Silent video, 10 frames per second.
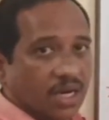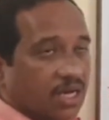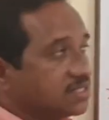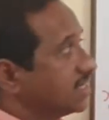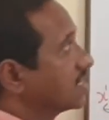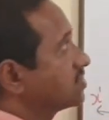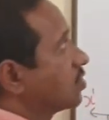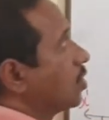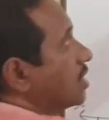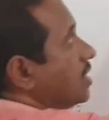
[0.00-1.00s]
has
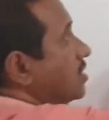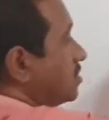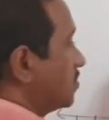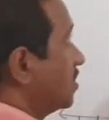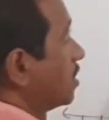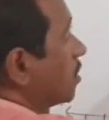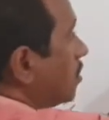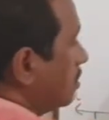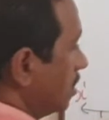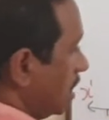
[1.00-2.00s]
x-coordinate
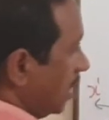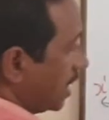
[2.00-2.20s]
0,